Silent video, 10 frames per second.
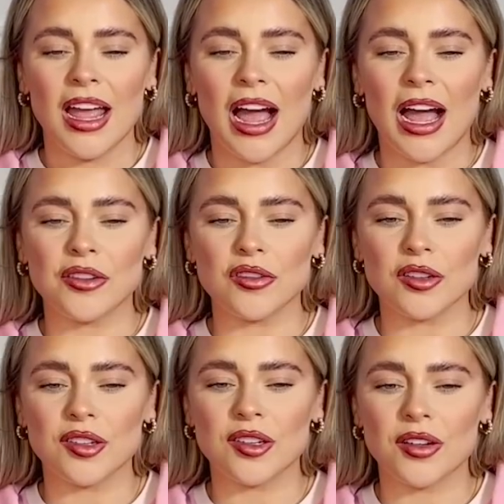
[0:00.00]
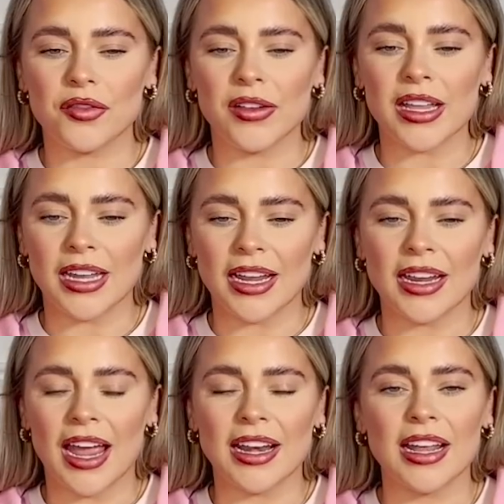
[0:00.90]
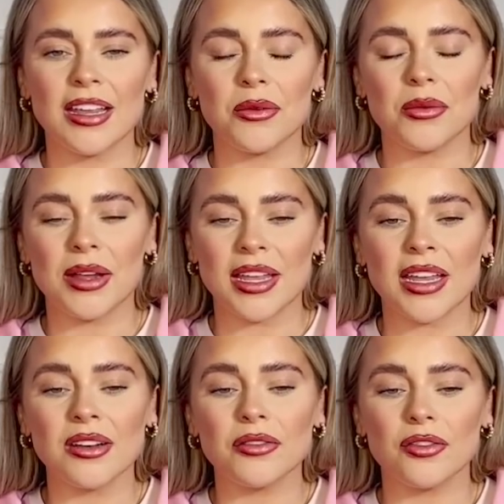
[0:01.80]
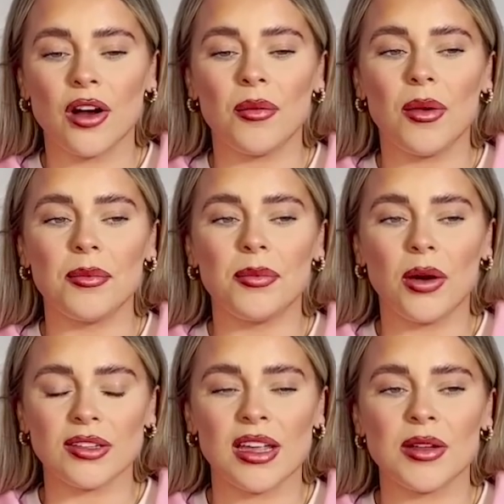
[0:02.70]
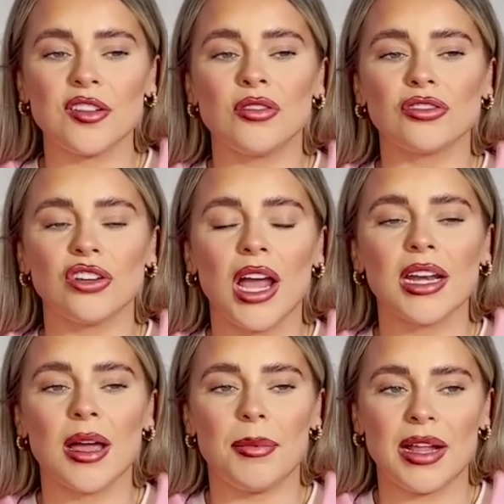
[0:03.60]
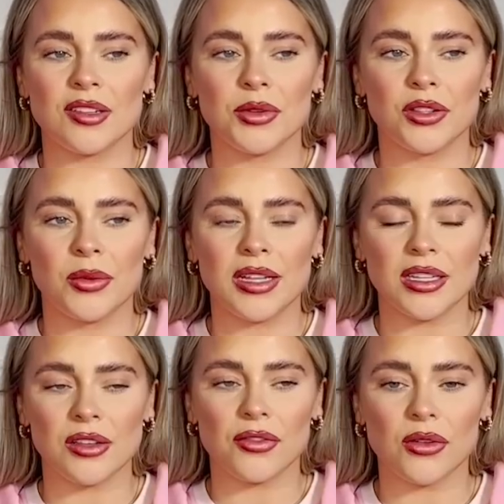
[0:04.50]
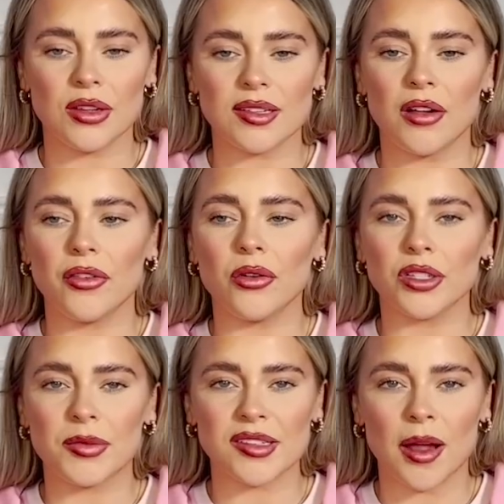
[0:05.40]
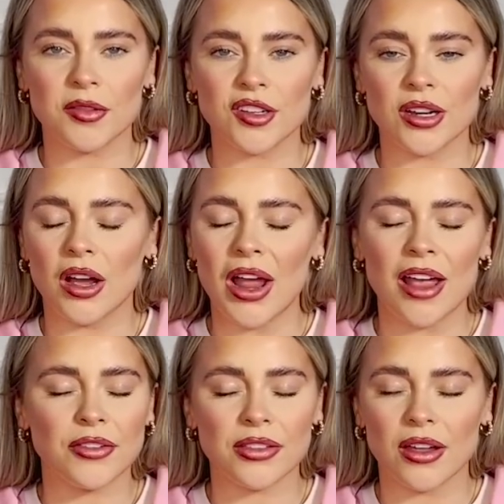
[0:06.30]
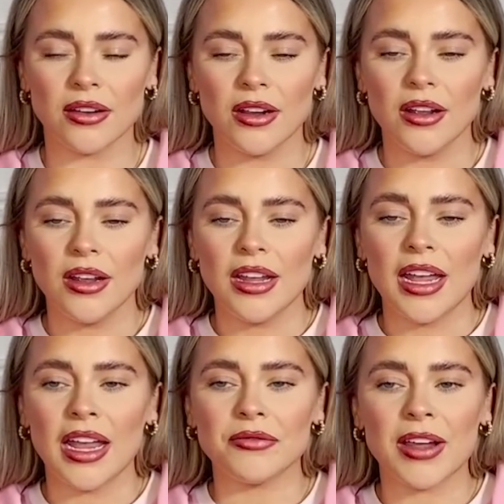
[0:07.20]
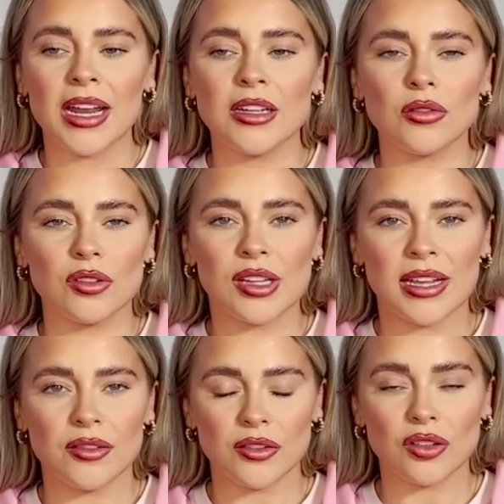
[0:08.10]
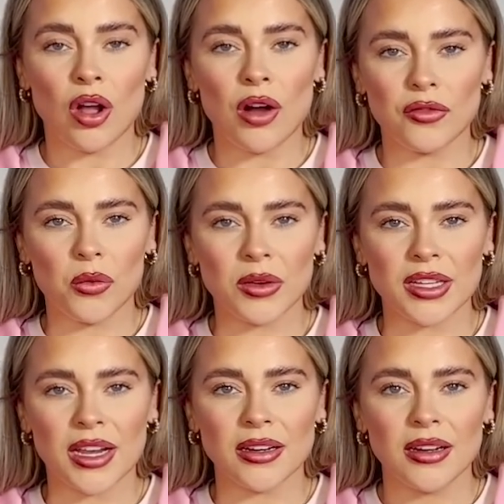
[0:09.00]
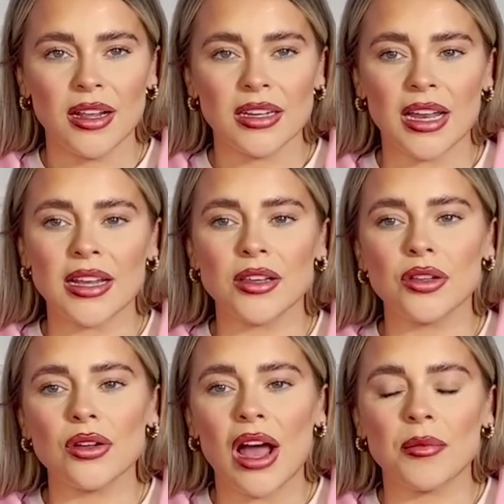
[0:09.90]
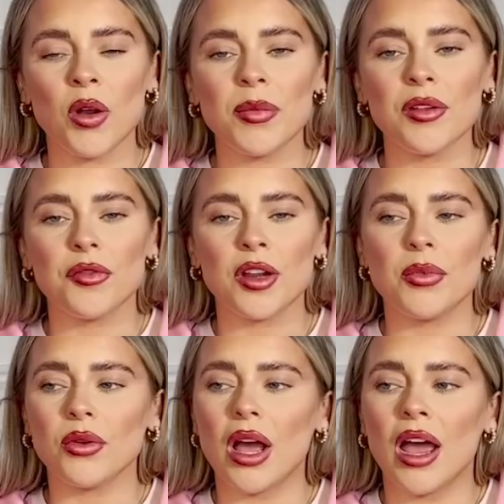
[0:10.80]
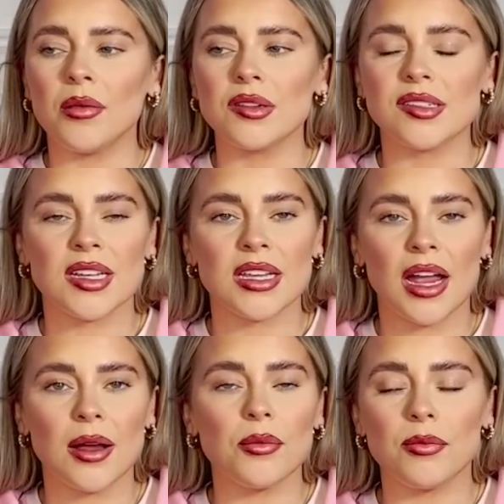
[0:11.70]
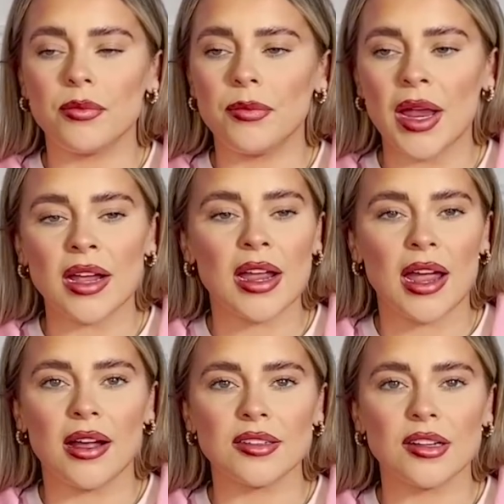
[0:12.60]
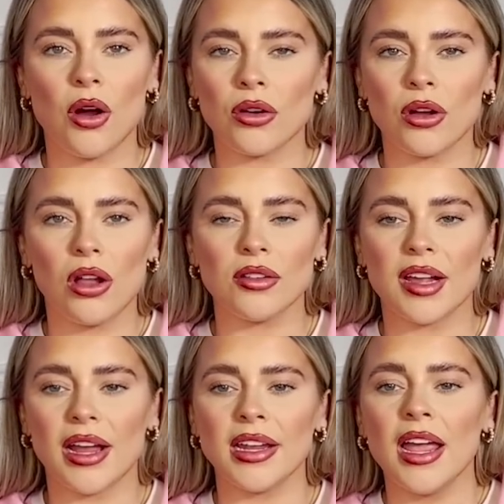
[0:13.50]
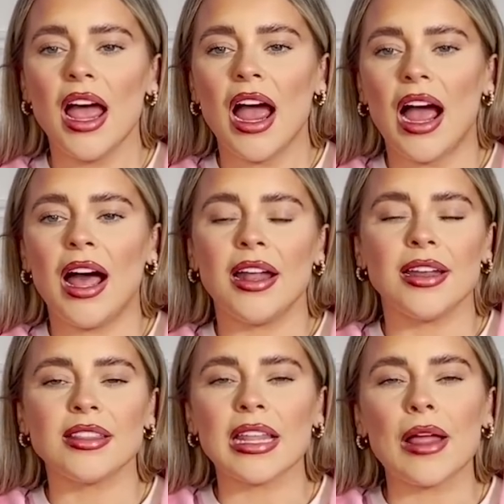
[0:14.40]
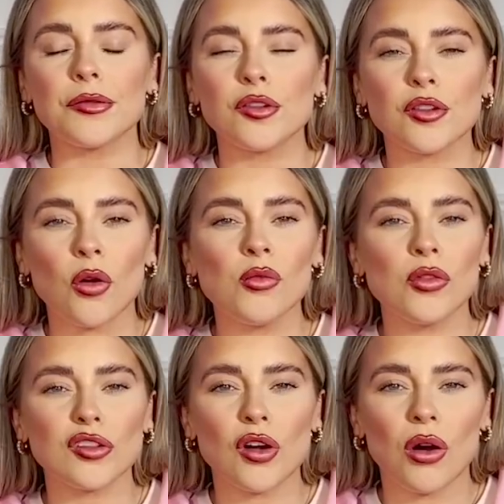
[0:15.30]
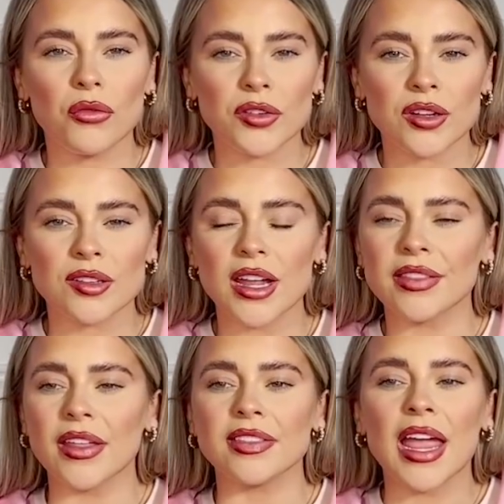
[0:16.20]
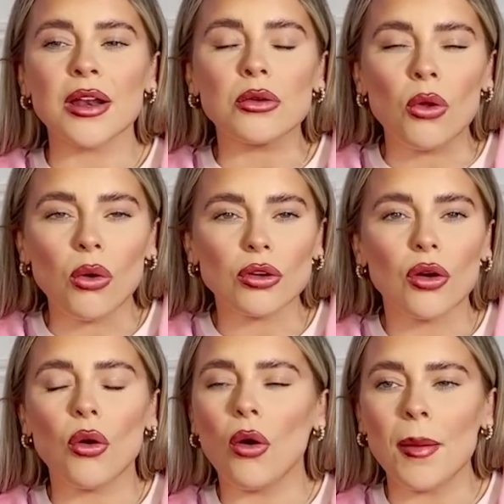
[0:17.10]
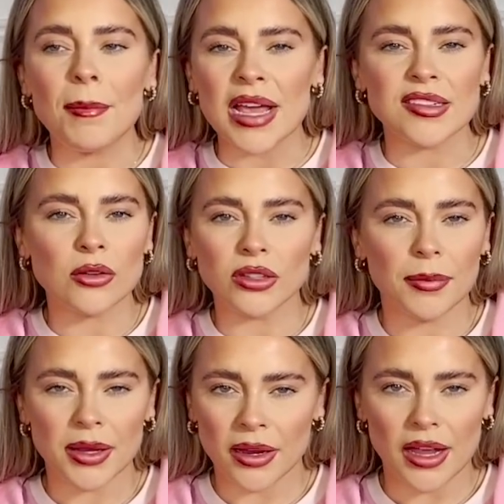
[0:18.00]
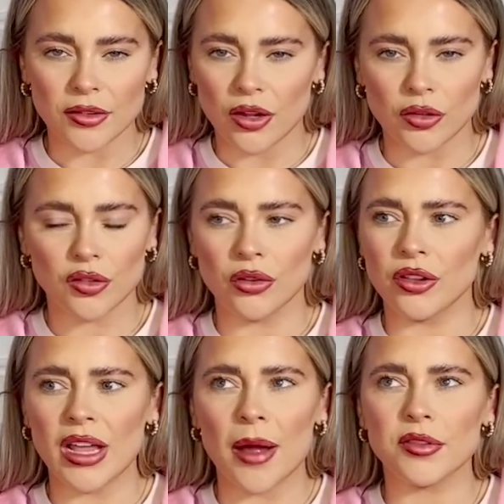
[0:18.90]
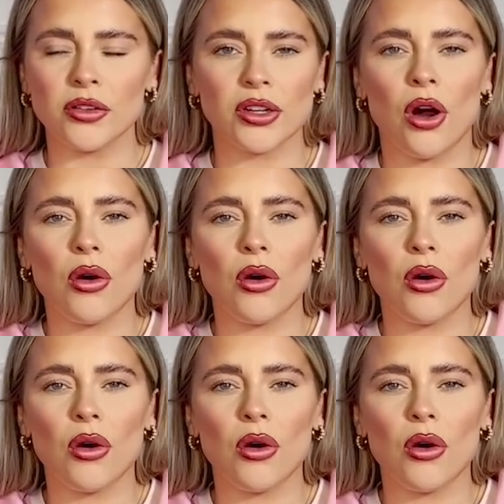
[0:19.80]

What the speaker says: I just feel like, again, healing from body image or trying to get better with the way that you view yourself or the perception of everything, it really does start from within. Like, I'm not being funny, but I will see like bigger girls on holiday and they'll have so much confidence that they look amazing. Not that bigger girls aren't stunning, they absolutely are.